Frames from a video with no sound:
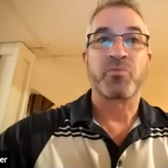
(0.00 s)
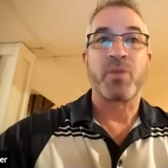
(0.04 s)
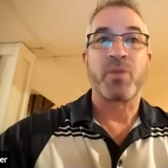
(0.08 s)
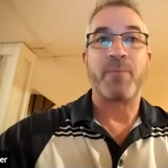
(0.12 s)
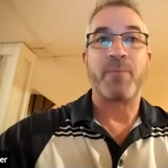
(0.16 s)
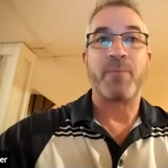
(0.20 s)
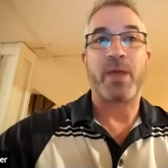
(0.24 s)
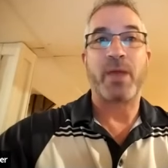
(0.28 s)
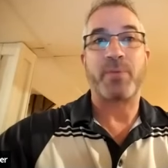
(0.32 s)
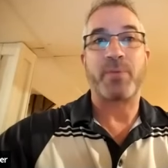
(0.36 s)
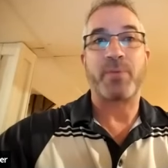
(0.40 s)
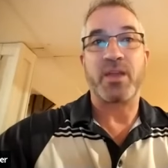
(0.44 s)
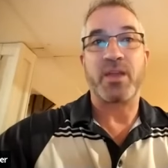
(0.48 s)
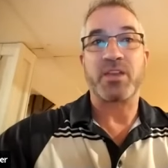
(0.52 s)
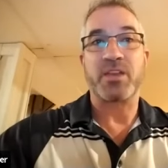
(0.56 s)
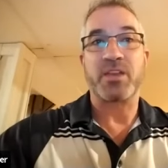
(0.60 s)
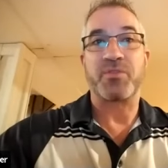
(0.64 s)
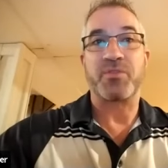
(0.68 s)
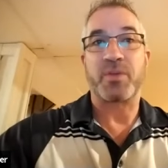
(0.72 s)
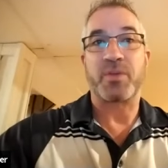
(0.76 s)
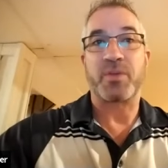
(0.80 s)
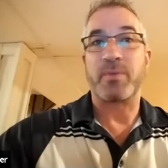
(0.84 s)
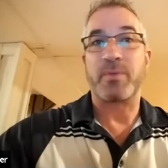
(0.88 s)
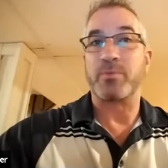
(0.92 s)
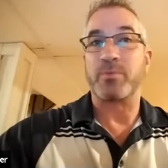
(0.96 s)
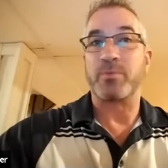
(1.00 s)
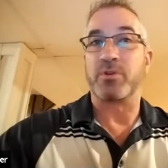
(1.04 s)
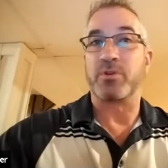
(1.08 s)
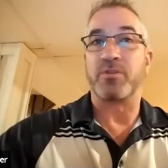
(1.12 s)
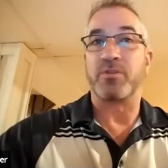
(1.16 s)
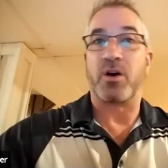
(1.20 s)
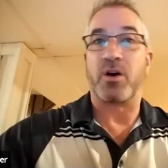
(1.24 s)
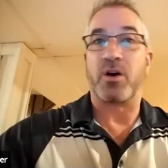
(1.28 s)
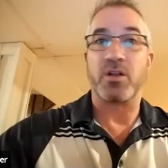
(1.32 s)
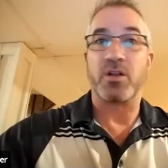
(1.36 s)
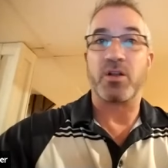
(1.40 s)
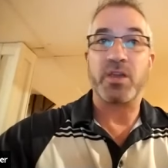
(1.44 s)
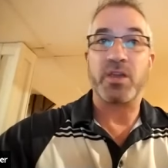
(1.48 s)
Back pain can affect people of
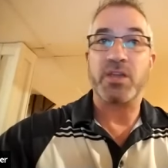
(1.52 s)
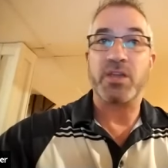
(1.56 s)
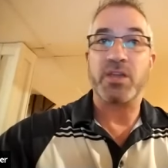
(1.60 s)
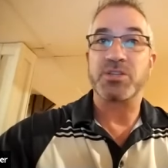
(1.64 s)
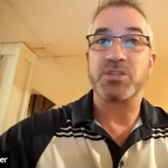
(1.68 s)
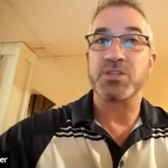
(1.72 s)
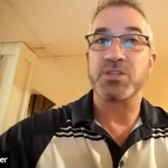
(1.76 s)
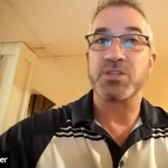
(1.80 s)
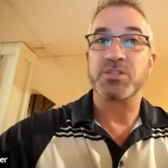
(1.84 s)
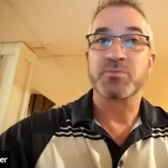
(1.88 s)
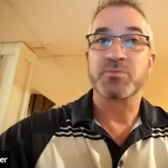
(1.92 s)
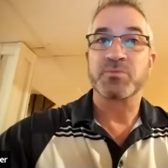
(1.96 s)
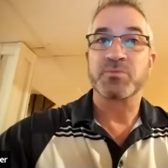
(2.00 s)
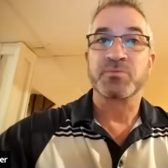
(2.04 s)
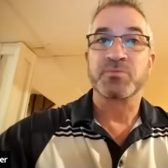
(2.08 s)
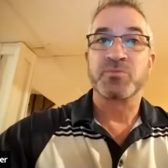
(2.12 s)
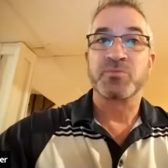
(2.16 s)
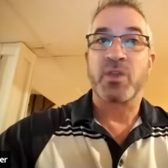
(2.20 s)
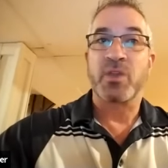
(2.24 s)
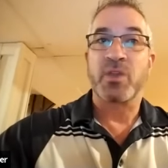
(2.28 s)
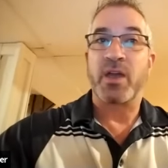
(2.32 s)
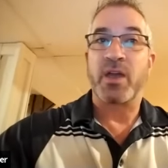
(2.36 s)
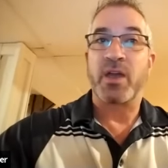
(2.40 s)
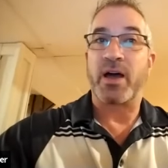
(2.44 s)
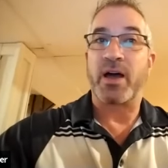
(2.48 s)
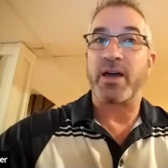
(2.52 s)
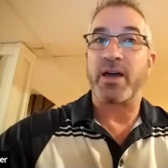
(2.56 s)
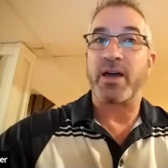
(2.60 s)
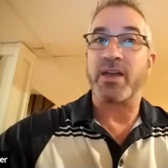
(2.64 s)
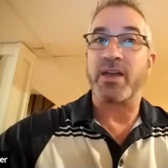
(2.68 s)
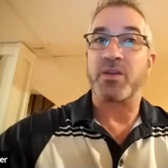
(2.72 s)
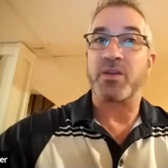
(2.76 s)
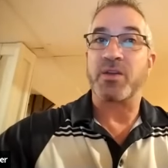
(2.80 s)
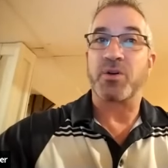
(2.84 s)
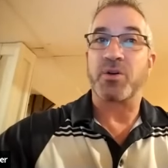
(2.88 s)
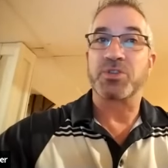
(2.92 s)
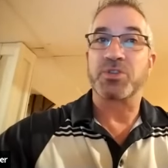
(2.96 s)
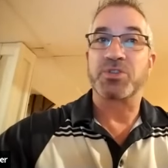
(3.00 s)
all ages. Uh,
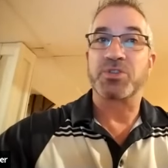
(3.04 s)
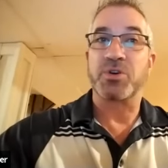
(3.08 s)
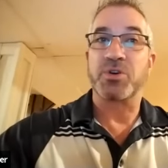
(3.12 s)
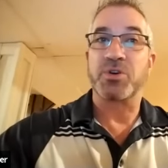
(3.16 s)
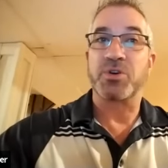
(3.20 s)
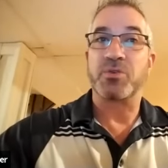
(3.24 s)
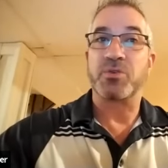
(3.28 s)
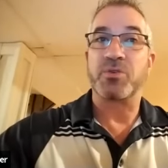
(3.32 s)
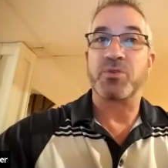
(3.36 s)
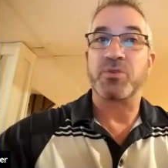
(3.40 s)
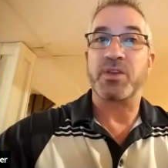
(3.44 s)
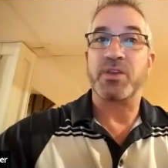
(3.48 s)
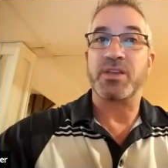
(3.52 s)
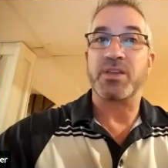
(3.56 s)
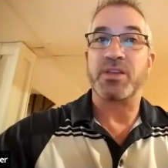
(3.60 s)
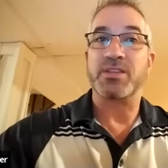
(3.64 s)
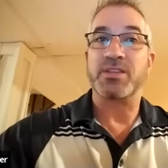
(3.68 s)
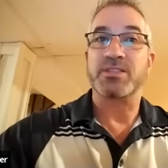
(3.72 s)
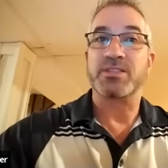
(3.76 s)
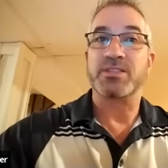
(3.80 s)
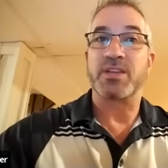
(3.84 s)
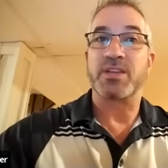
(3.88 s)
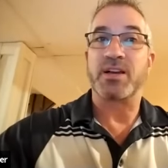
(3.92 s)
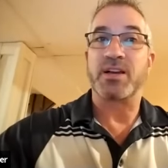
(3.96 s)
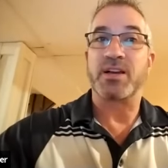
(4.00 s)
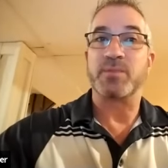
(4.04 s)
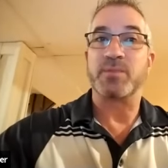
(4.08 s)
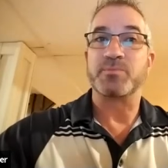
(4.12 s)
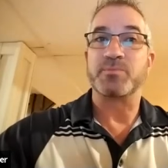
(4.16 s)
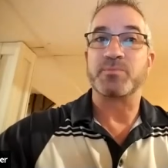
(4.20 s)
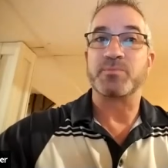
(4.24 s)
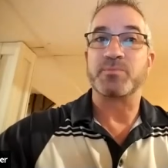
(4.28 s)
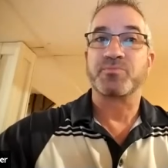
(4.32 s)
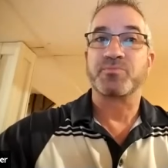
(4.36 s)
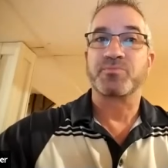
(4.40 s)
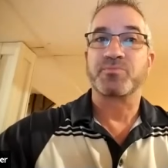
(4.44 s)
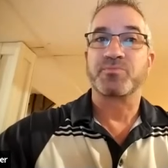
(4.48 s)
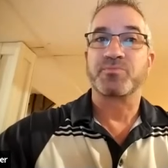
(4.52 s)
it also is um,
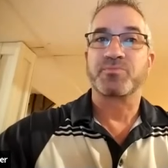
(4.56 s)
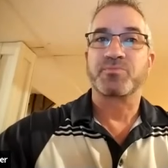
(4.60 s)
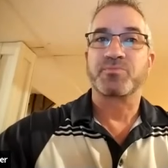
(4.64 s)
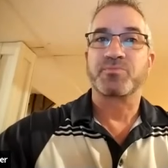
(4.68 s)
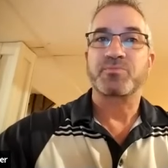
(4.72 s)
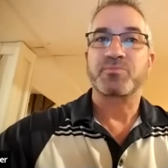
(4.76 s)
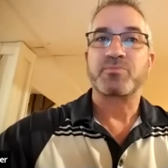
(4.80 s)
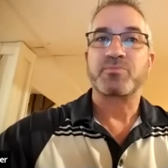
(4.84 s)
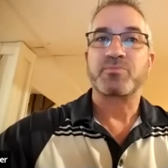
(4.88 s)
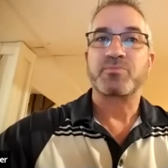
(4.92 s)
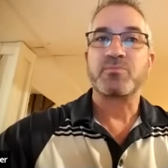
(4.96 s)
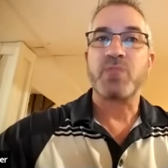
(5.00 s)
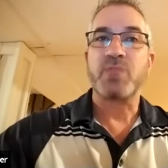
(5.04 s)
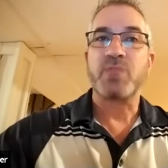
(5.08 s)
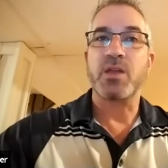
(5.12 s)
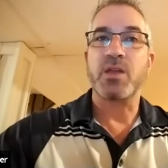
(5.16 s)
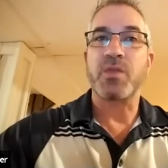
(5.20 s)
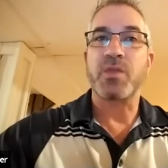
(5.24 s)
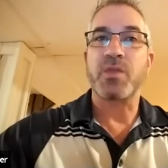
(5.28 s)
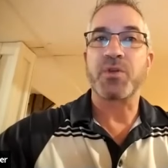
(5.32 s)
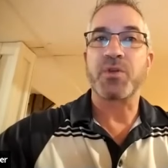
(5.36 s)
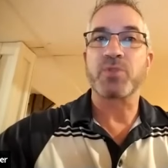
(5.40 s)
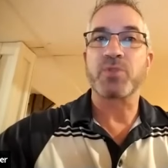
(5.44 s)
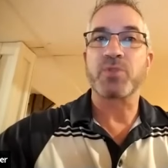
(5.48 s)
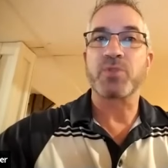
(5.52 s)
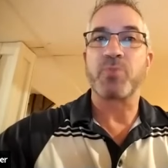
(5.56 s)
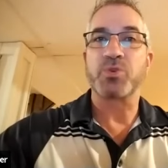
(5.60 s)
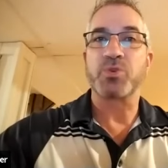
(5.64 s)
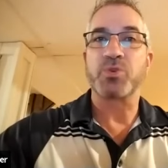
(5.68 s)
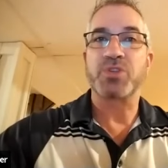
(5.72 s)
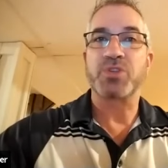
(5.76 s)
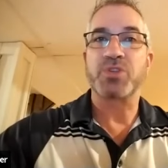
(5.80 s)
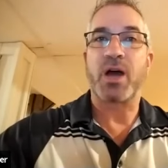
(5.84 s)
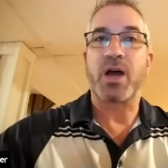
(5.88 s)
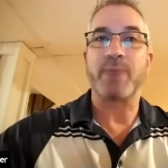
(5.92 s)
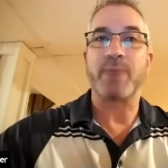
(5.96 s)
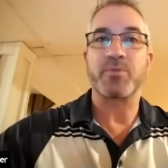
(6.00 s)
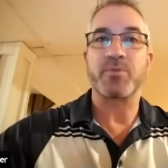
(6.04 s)
the third most
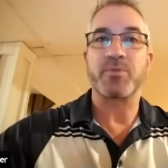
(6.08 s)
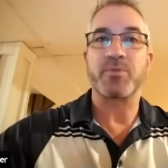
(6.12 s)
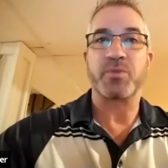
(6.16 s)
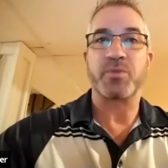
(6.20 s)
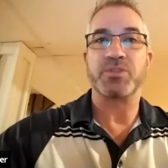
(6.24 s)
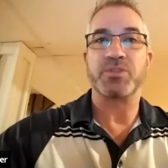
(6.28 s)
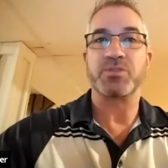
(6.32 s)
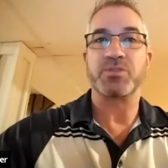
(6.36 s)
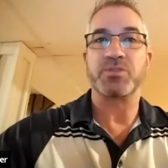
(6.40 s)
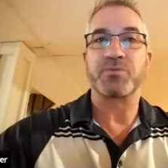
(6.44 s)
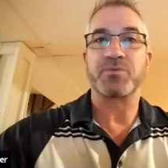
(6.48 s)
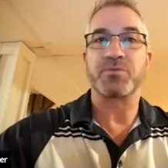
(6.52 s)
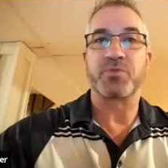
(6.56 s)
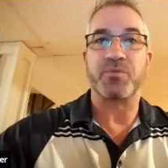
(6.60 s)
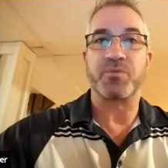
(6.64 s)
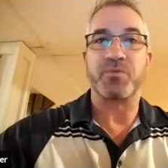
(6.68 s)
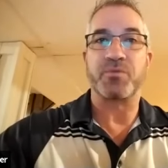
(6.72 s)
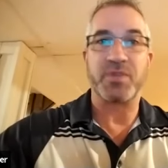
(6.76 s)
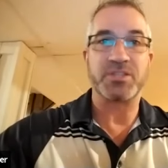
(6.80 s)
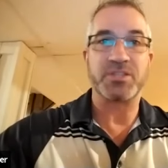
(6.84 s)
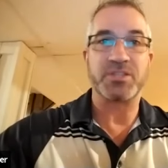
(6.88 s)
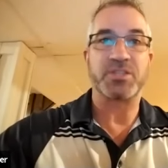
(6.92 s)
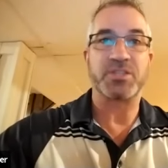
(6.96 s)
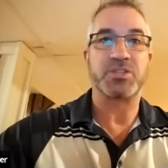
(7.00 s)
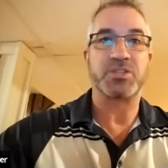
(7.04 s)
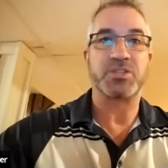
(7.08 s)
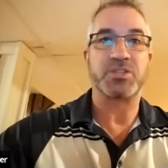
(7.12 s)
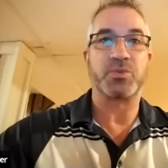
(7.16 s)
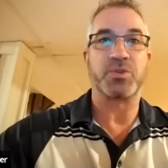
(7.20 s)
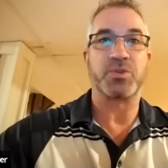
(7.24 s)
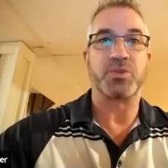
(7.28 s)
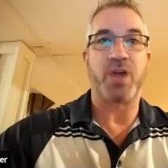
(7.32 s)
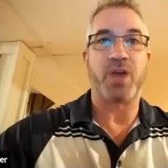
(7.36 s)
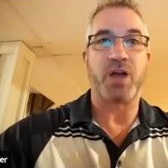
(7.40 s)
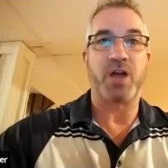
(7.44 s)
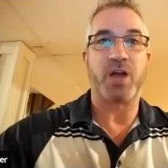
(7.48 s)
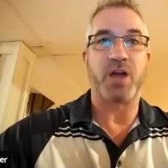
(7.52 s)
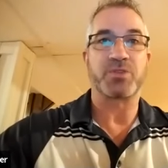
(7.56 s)
common reason for visits to a
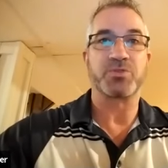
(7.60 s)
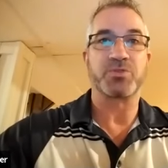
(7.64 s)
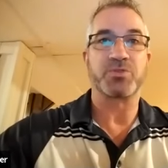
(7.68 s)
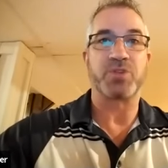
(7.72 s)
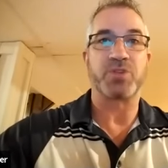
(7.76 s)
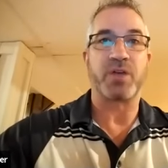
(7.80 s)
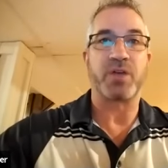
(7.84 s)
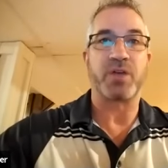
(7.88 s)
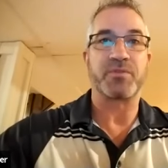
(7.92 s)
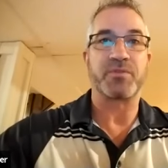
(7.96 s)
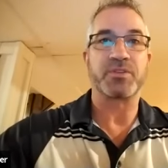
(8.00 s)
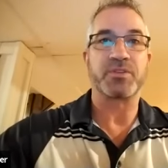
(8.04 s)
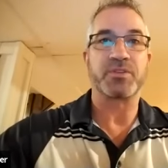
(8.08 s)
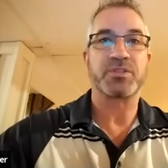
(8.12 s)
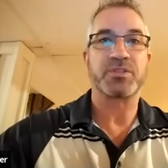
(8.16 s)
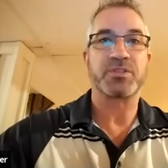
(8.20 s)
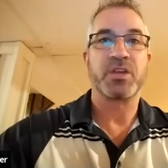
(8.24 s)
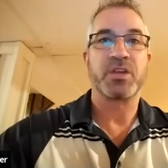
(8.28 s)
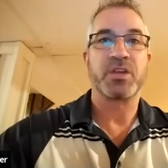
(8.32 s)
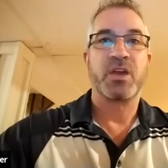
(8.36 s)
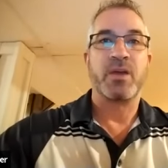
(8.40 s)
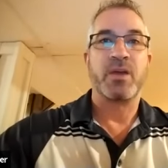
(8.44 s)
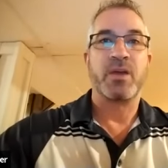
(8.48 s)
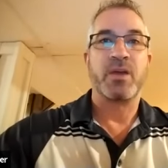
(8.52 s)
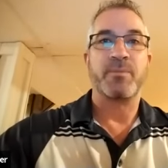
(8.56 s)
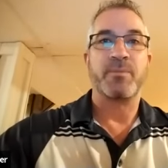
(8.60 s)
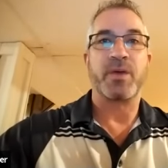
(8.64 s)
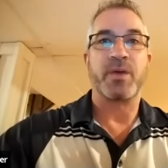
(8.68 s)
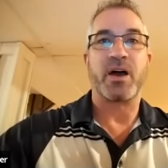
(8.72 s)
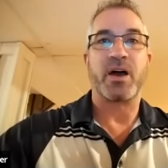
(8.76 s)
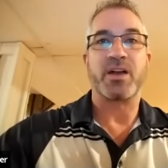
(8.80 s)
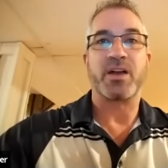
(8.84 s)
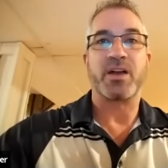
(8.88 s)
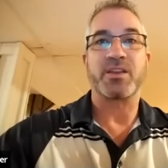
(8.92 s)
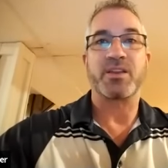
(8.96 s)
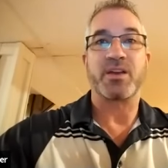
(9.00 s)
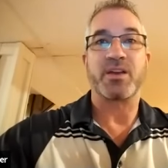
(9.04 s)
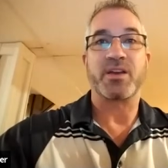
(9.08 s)
doctor's office
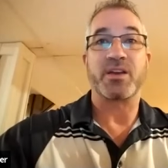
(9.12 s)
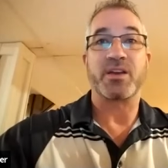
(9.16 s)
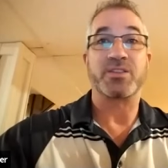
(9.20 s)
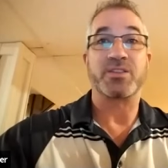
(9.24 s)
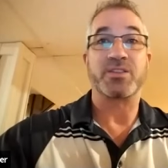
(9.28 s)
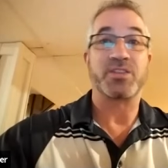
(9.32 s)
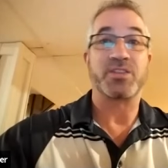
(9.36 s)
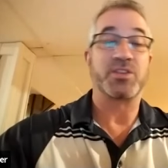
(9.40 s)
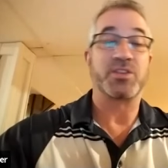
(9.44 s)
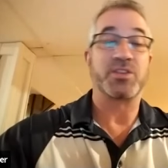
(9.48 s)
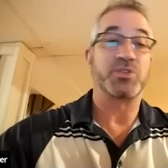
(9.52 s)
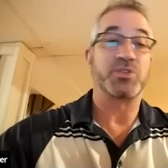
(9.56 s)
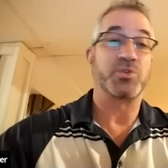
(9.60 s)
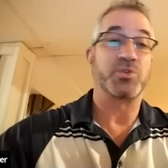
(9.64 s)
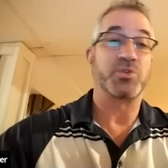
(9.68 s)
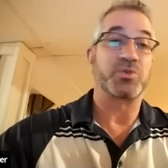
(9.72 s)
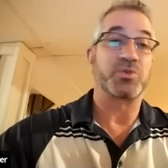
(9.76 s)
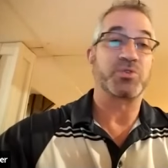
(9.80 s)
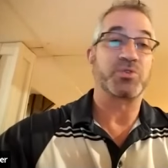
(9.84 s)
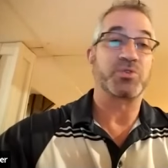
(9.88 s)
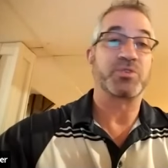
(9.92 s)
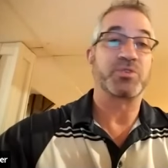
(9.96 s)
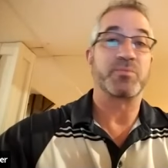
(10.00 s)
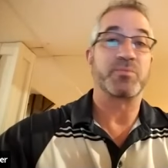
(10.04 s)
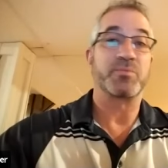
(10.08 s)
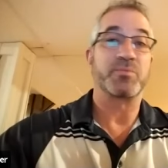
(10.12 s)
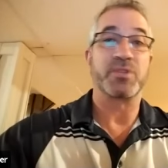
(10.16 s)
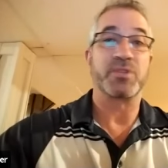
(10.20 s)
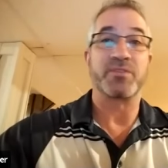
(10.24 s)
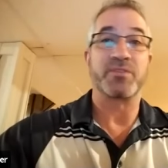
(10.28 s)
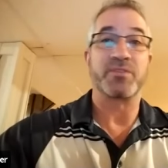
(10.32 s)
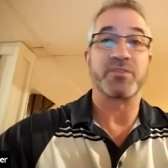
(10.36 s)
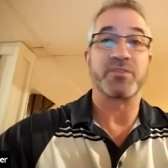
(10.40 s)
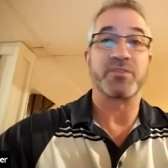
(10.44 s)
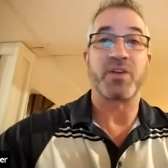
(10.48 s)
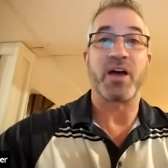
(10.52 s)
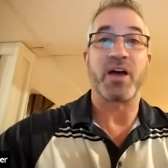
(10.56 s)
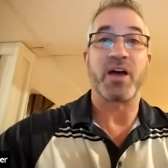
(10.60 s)
behind uh, skin disorders, believe
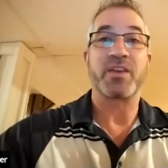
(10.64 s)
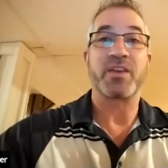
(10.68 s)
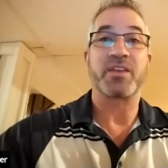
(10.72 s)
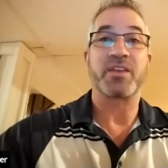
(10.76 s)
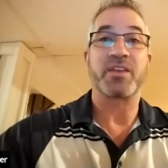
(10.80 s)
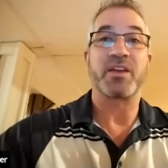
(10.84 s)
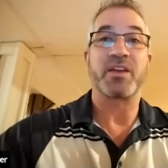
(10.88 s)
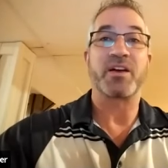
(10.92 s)
it or not.